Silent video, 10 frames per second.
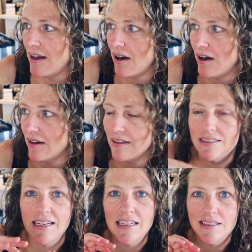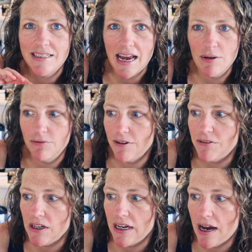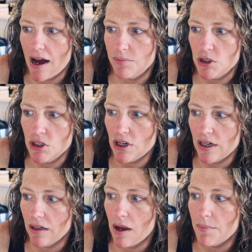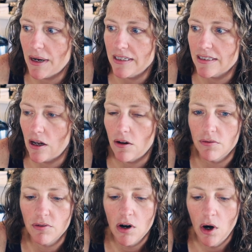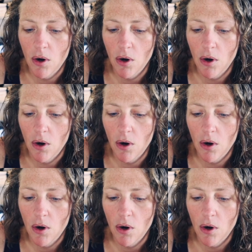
Uh, let's see, it's ten fifty. I'm just gonna let myself